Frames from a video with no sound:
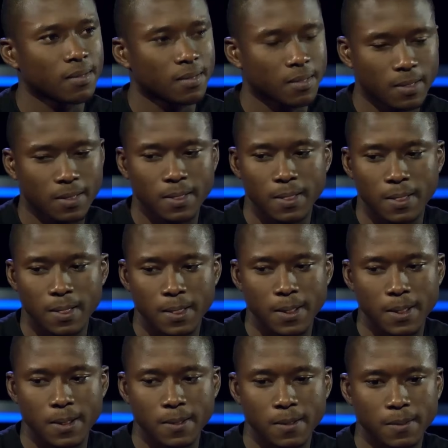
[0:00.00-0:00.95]
So I
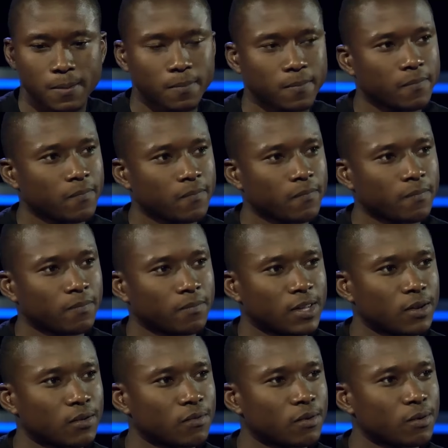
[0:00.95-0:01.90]
wish you well. I
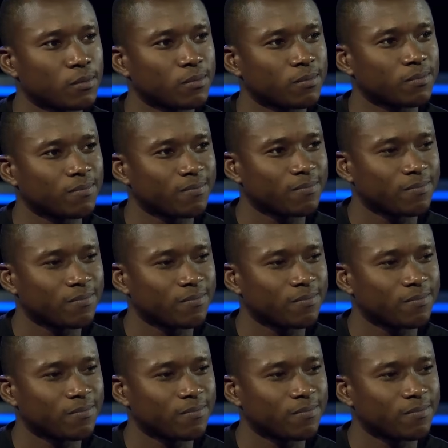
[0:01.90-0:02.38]
wish you good luck.